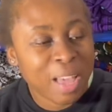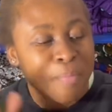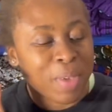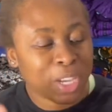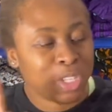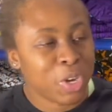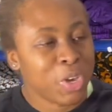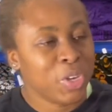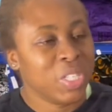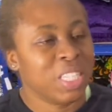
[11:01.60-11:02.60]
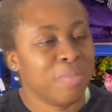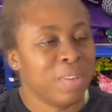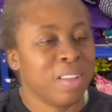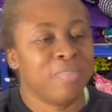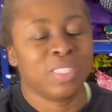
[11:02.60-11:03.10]
make sure you're using the
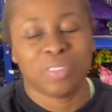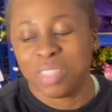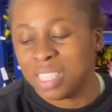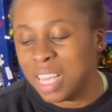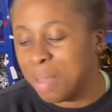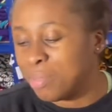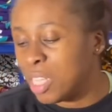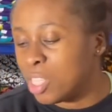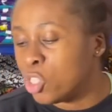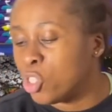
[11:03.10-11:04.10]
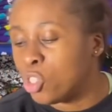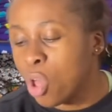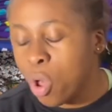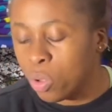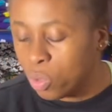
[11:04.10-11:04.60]
benefits of this app. It's
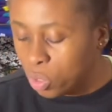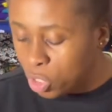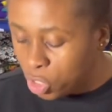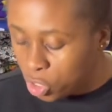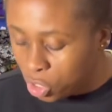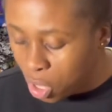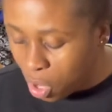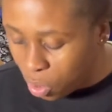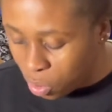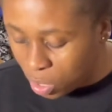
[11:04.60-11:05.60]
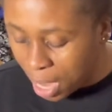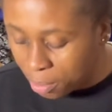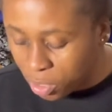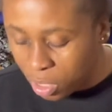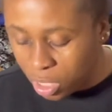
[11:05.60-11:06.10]
so good,
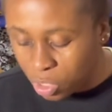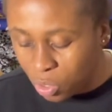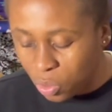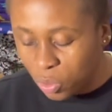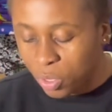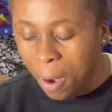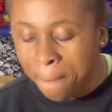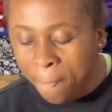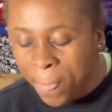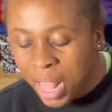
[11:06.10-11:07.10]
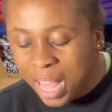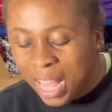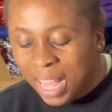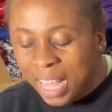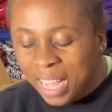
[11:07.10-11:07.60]
absolutely so good.
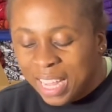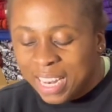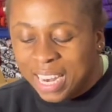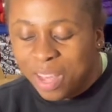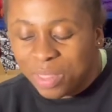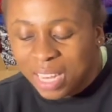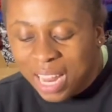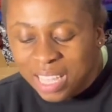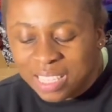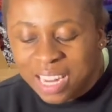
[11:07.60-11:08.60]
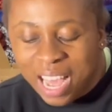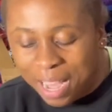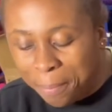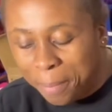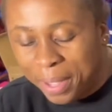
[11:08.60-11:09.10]
Now the last app,